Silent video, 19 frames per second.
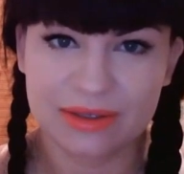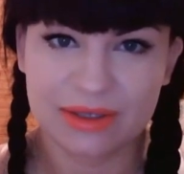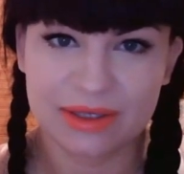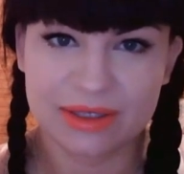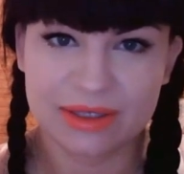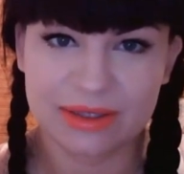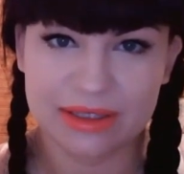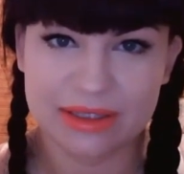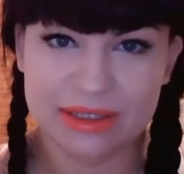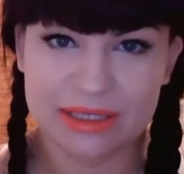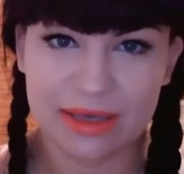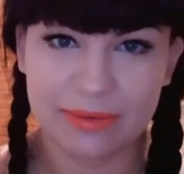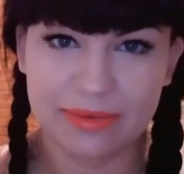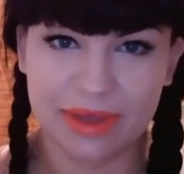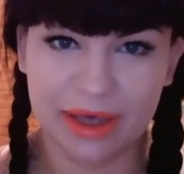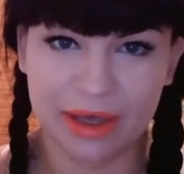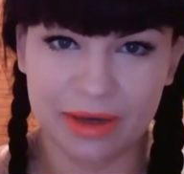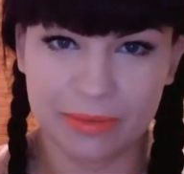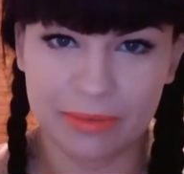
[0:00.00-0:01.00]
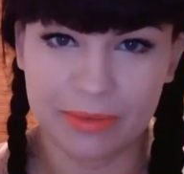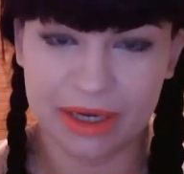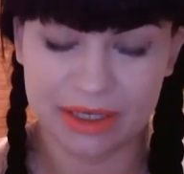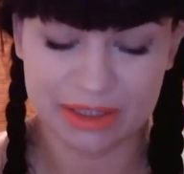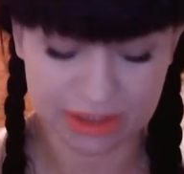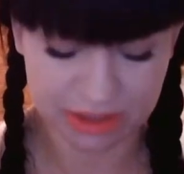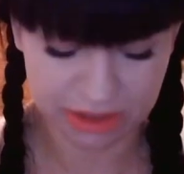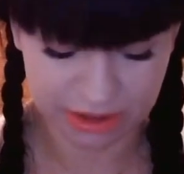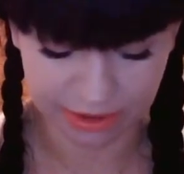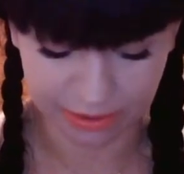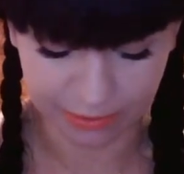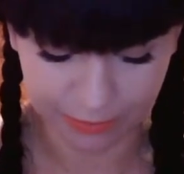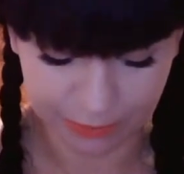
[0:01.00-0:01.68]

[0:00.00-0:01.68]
So let's keep that in mind too.